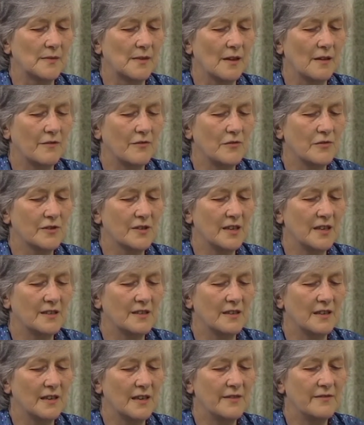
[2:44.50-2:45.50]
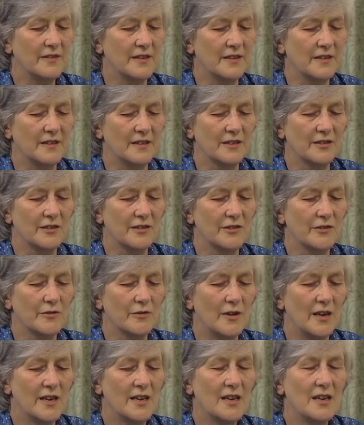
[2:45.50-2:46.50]
of course that's a lovely thing to
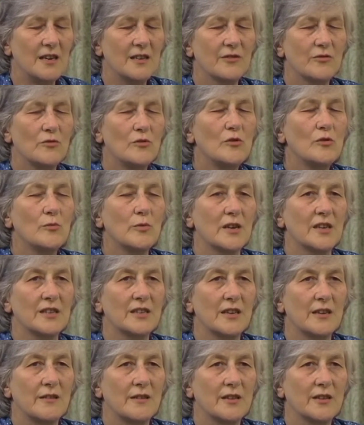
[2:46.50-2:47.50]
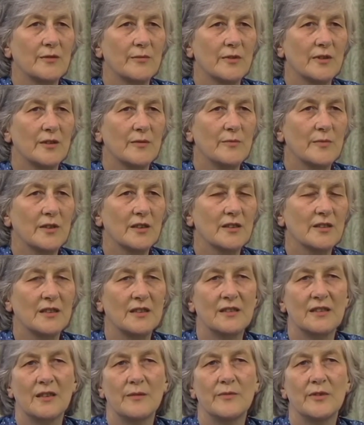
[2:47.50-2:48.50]
do. I can't always go out with them because
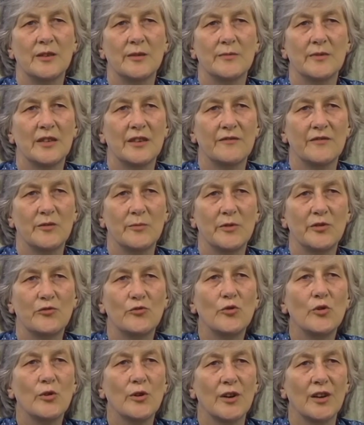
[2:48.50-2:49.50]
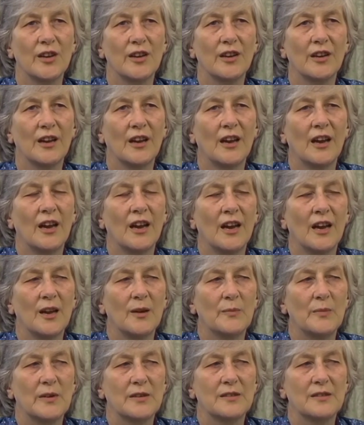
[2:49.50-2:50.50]
I sometimes have to be drawing,
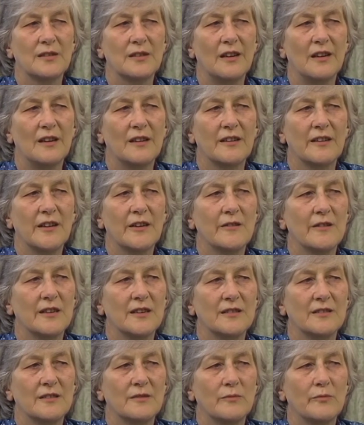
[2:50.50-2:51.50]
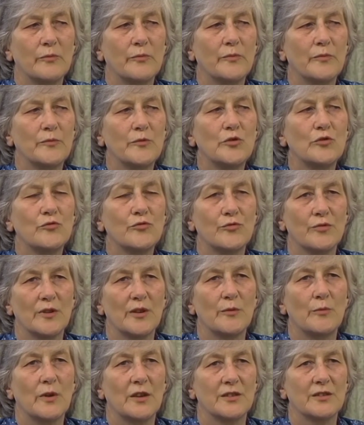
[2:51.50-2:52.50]
but I go out
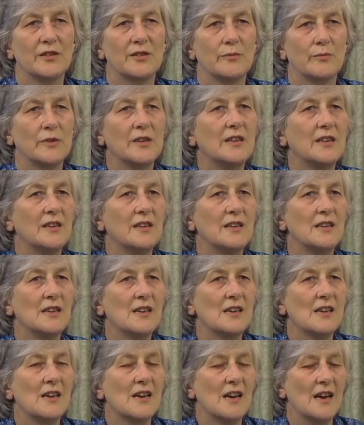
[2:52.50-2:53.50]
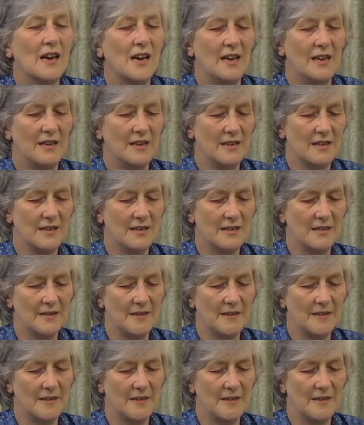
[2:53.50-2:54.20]
usually once a week. And